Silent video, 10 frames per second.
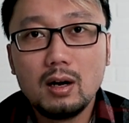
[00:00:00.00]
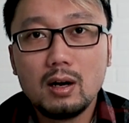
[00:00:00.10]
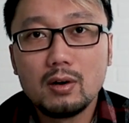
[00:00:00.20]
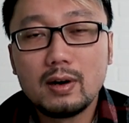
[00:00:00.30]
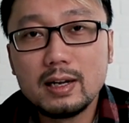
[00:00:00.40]

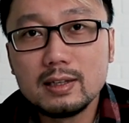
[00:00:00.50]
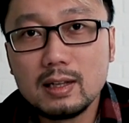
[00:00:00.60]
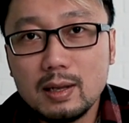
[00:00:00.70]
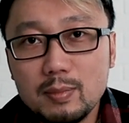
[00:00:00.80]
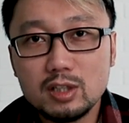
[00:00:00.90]
Alright,
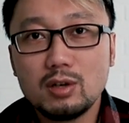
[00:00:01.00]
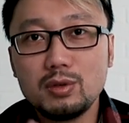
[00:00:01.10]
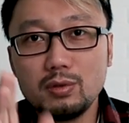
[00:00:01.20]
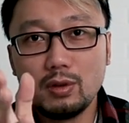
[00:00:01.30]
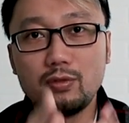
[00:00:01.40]
let me show
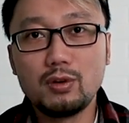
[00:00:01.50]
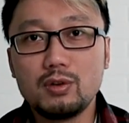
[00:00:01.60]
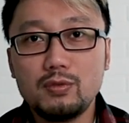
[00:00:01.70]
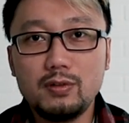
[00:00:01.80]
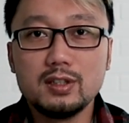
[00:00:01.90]
you the
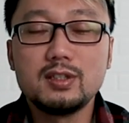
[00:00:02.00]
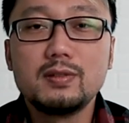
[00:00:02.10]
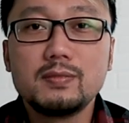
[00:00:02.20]
photo first.